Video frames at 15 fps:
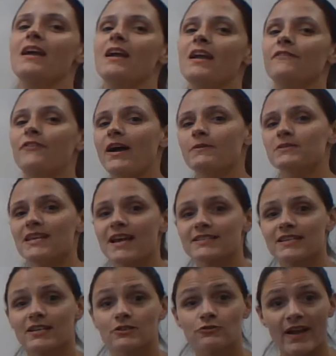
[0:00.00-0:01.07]
If I was
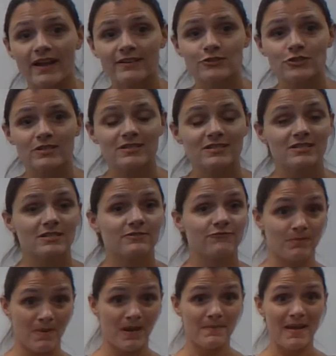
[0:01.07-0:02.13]
asking directions for
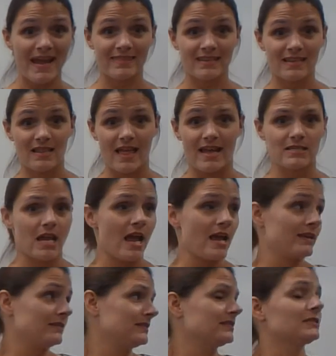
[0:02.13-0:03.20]
my math class,
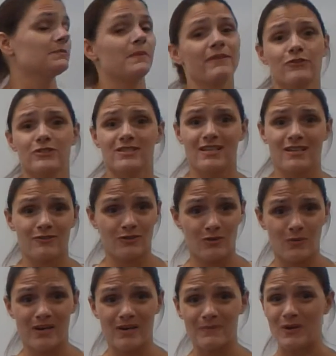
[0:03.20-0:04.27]
it's my first day, I don't know
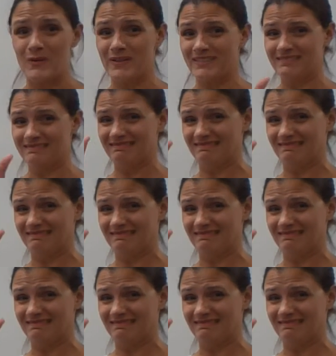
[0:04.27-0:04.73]
where I'm going.